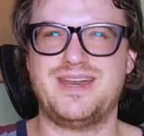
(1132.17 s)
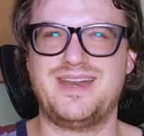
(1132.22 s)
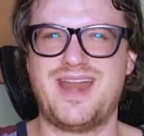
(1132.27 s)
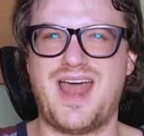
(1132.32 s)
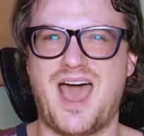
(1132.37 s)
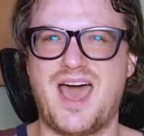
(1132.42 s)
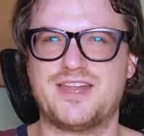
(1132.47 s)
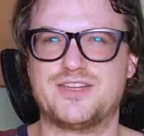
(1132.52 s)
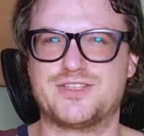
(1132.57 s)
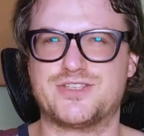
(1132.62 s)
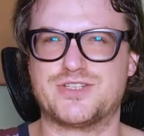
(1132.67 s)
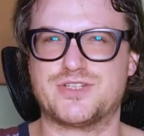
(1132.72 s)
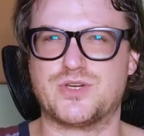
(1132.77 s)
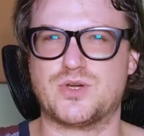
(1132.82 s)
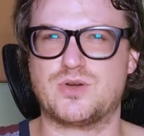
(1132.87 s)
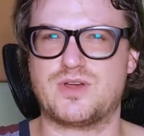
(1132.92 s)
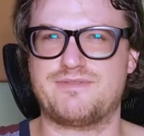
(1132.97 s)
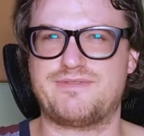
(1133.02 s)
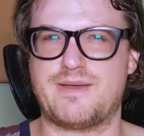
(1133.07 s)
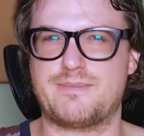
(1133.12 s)
not
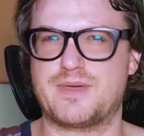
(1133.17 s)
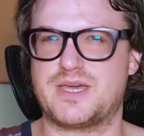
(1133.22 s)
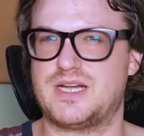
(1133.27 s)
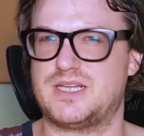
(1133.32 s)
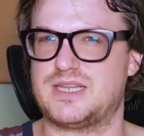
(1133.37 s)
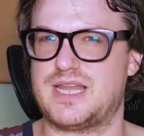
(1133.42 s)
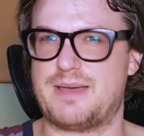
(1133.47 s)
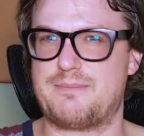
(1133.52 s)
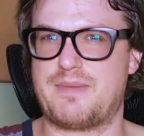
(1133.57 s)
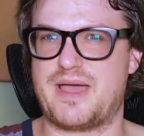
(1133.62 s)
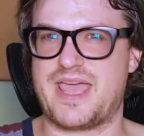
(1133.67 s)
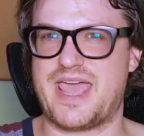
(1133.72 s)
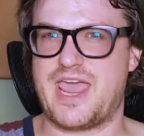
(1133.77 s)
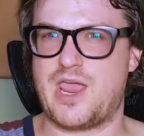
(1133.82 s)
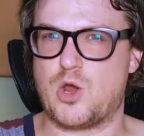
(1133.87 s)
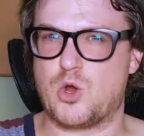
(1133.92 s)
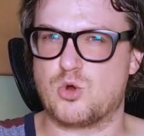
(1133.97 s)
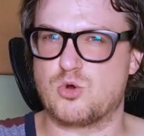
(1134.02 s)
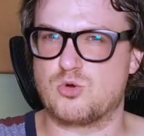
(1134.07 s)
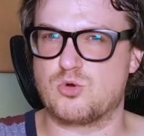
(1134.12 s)
sure if I'm going to let my
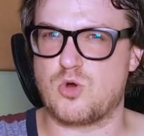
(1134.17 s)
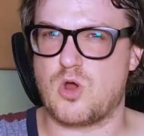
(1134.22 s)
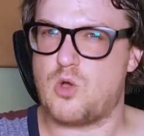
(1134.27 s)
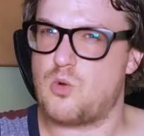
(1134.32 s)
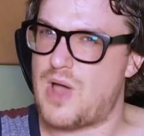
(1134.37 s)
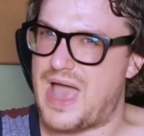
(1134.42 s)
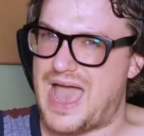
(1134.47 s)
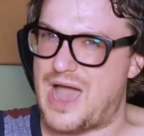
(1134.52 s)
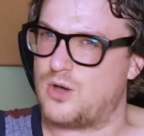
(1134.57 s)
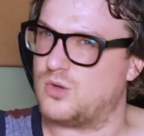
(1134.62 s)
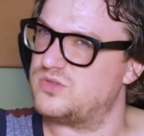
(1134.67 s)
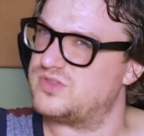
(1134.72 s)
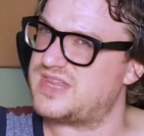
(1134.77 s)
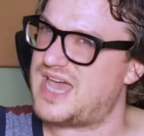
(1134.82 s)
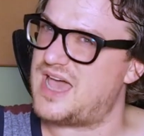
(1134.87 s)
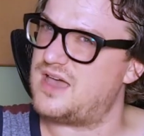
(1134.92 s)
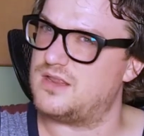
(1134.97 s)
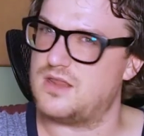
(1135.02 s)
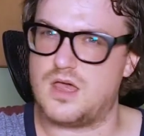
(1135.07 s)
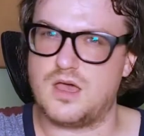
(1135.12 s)
hair grow out
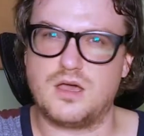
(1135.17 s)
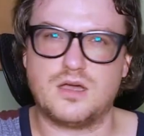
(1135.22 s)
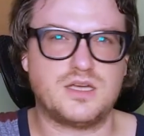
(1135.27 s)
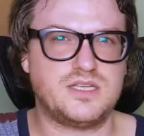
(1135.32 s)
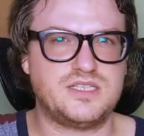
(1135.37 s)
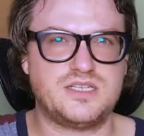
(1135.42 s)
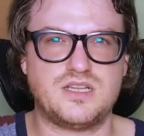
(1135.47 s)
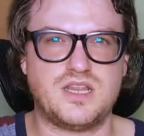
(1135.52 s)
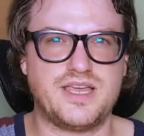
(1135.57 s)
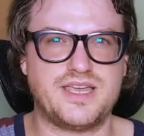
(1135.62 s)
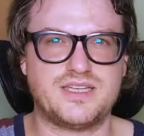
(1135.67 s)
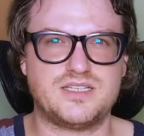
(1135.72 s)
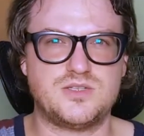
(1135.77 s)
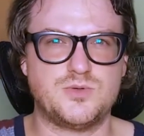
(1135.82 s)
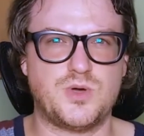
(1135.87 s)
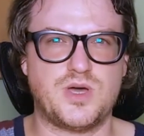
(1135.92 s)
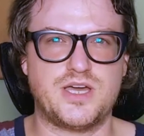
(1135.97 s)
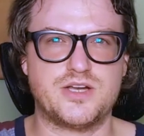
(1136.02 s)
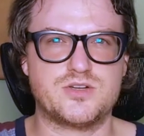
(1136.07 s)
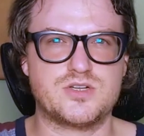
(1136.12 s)
that long until I get to
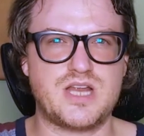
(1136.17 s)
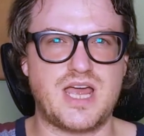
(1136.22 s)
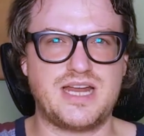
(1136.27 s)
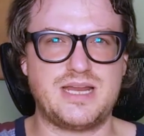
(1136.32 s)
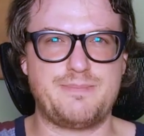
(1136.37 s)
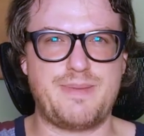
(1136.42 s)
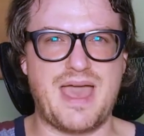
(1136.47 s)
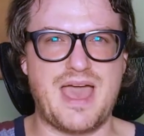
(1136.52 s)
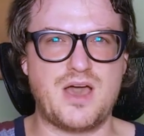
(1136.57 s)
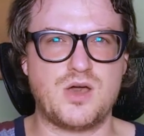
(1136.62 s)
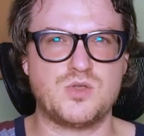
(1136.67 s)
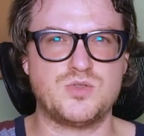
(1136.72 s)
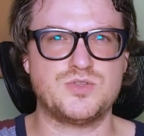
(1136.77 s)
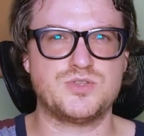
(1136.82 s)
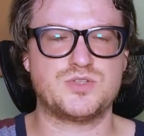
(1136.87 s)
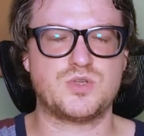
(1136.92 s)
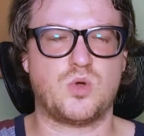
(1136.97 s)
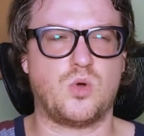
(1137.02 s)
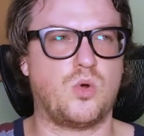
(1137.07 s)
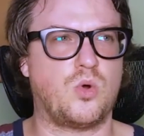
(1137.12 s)
190
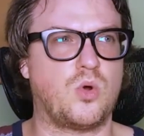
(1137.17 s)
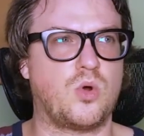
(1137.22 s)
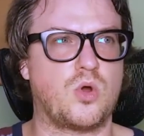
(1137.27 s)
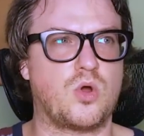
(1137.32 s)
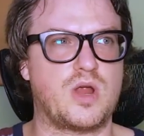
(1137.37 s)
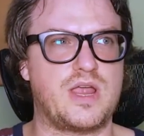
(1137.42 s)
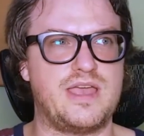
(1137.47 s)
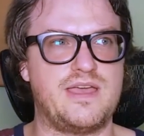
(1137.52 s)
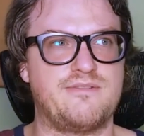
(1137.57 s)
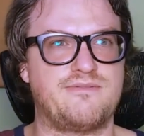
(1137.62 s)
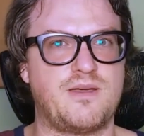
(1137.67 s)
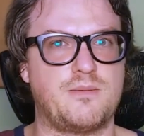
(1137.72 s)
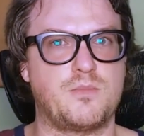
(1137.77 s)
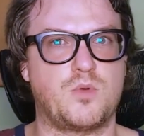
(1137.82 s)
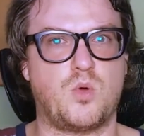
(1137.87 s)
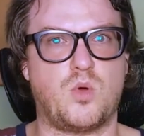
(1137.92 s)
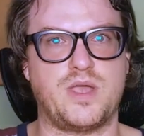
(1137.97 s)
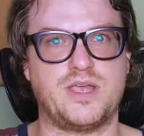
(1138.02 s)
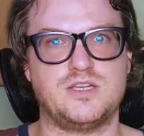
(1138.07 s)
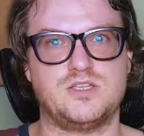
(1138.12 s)
pounds, or if I'm
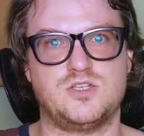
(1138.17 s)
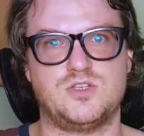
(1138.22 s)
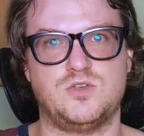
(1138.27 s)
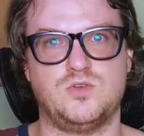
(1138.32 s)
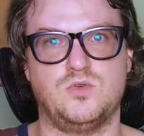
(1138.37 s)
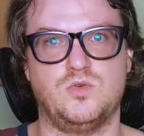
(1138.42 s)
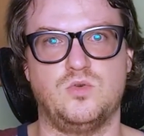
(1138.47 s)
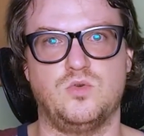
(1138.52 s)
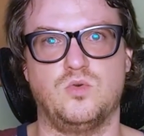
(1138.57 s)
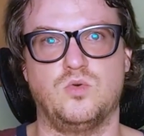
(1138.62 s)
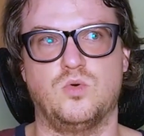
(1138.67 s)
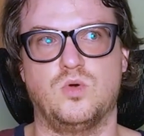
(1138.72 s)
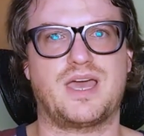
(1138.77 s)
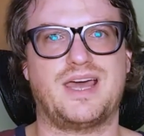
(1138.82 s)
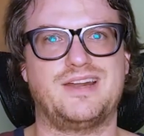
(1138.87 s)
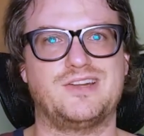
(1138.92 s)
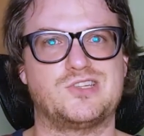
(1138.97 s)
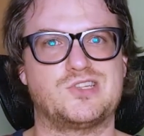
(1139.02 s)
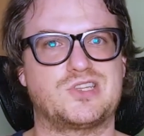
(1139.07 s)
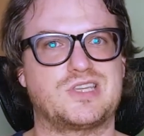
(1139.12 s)
going to
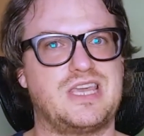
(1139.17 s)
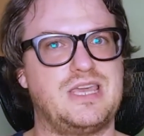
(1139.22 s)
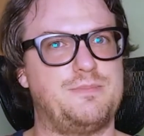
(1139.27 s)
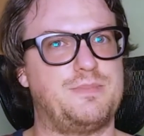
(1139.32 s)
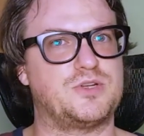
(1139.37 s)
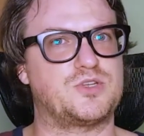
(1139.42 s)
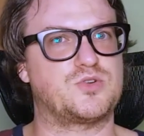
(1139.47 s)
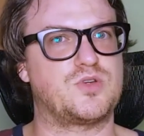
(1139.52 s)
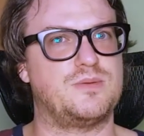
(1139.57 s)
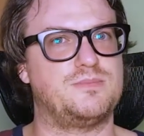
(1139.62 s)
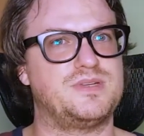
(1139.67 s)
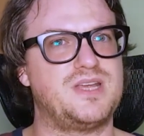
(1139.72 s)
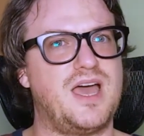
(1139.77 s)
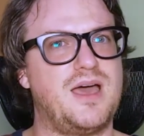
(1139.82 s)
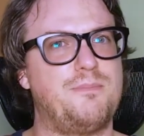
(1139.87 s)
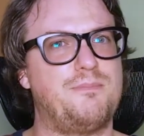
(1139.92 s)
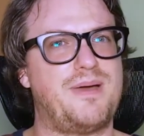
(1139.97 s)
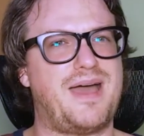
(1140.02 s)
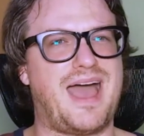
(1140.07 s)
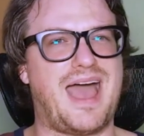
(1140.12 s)
kind of just keep it trimmed
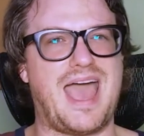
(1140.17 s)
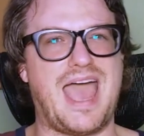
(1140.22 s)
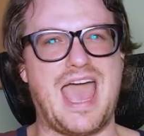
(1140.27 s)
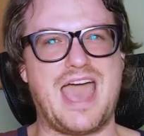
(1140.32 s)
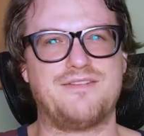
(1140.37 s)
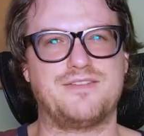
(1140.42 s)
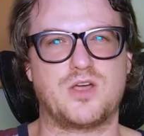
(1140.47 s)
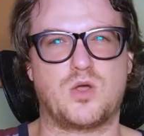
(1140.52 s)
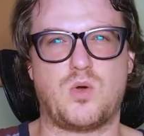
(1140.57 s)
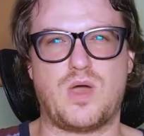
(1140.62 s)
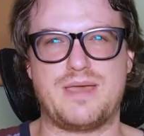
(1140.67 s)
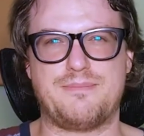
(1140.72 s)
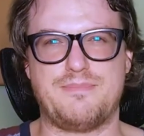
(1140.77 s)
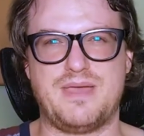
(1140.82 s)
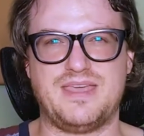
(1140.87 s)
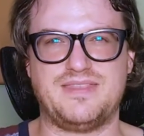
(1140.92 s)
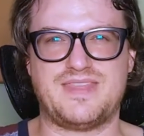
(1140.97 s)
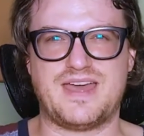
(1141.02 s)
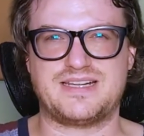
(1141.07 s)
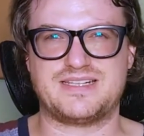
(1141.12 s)
up. I haven't quite made that